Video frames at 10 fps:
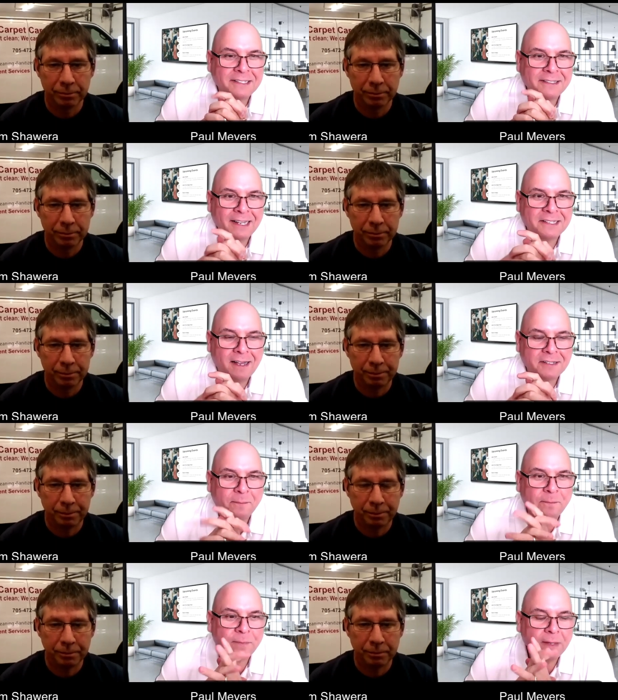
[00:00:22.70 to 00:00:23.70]
Speaker 1: That's
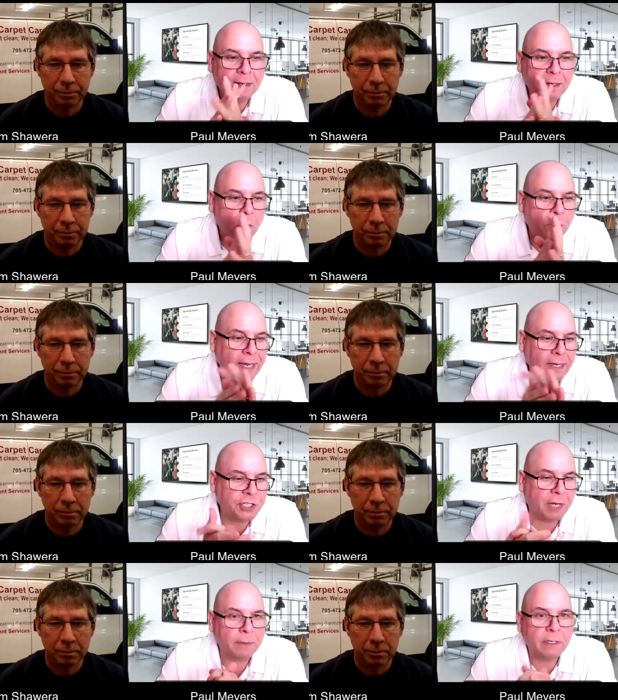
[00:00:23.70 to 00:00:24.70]
awesome. Okay,
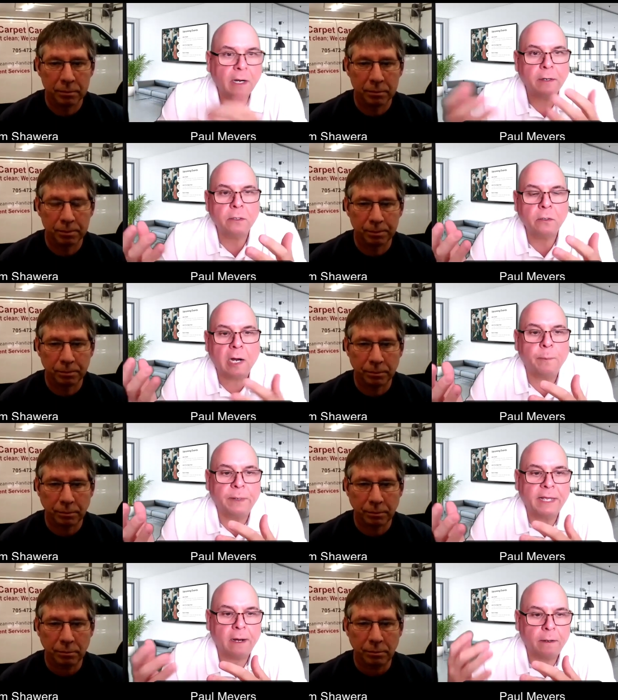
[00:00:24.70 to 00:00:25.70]
Jim, Cardinal
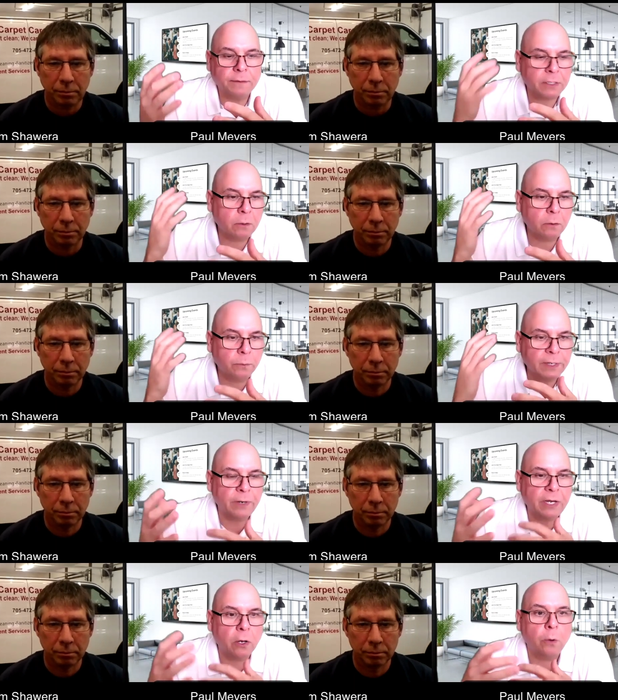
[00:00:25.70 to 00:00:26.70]
Carpet Care. So we,
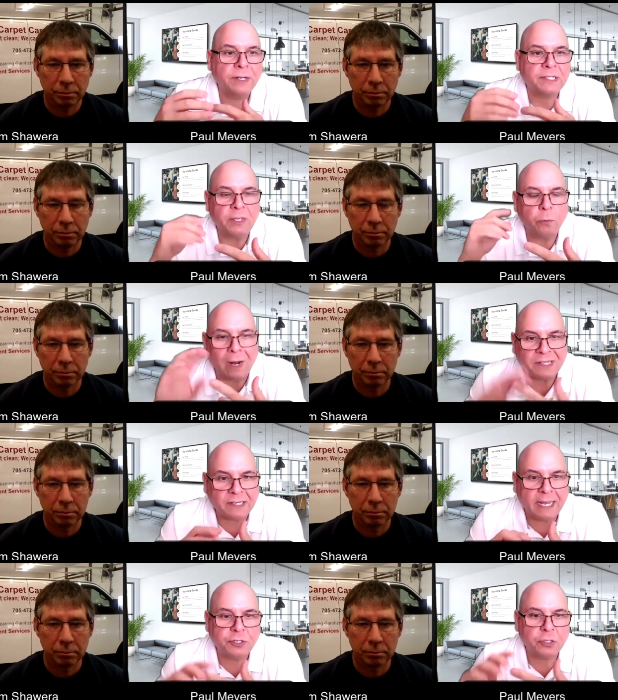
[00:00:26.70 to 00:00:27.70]
we know it's
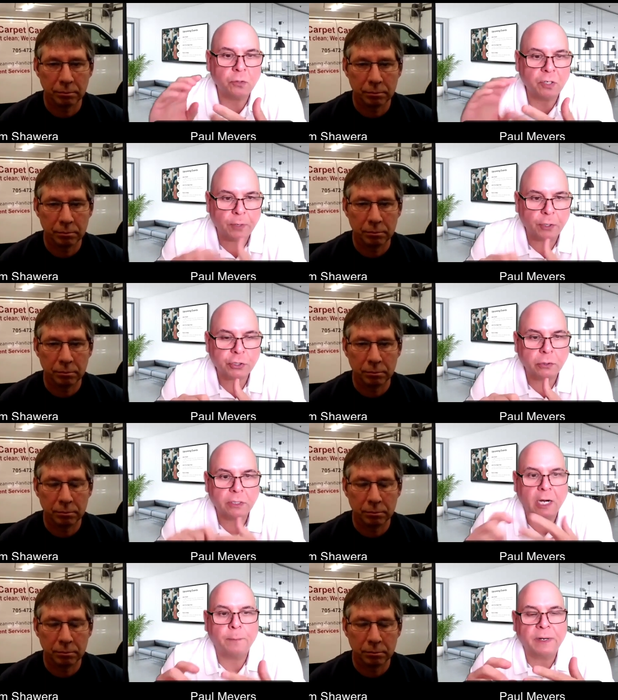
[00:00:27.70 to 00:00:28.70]
residential, commercial,
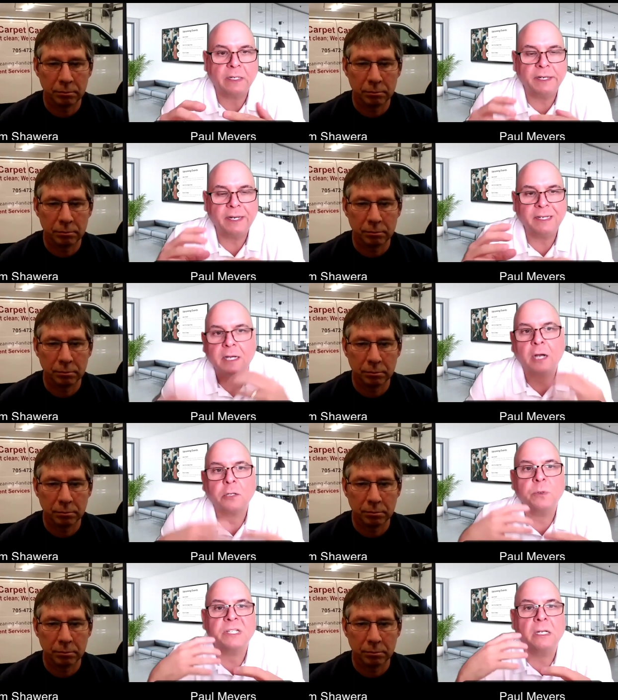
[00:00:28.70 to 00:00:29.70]
carpet cleaning. Talk
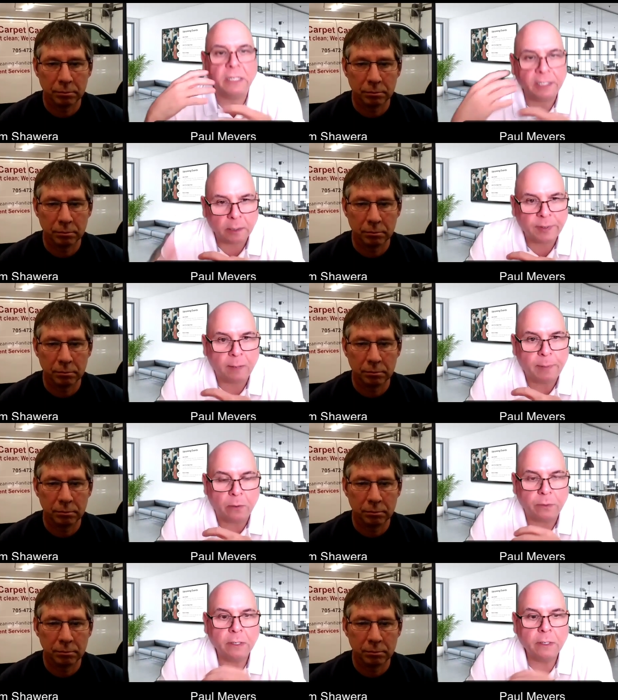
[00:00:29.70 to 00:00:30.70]
to us a little bit
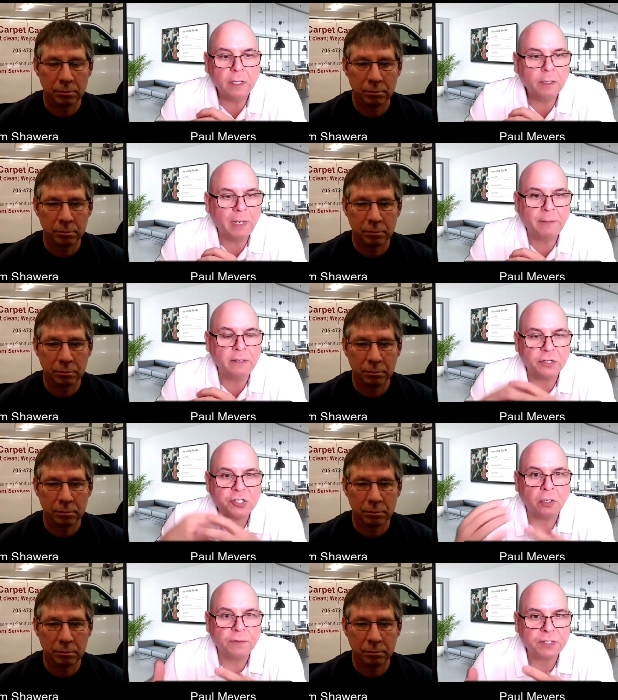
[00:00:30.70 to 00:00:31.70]
about maybe the
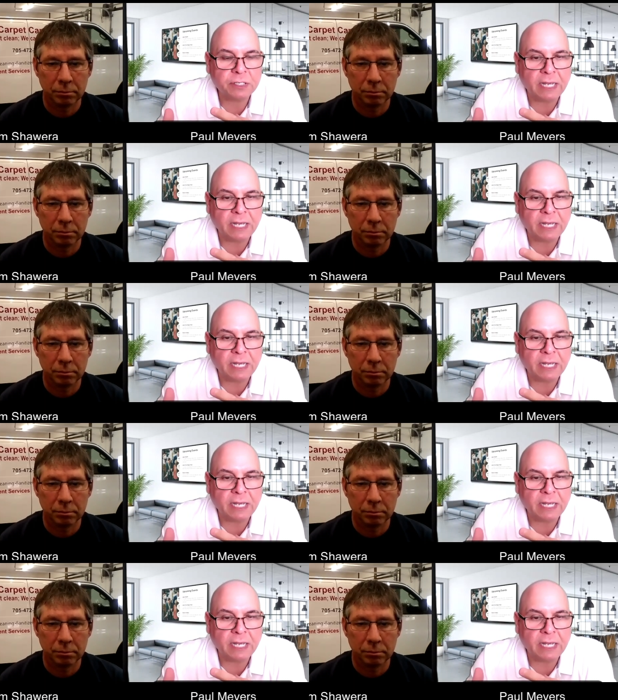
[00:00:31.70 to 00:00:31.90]
services that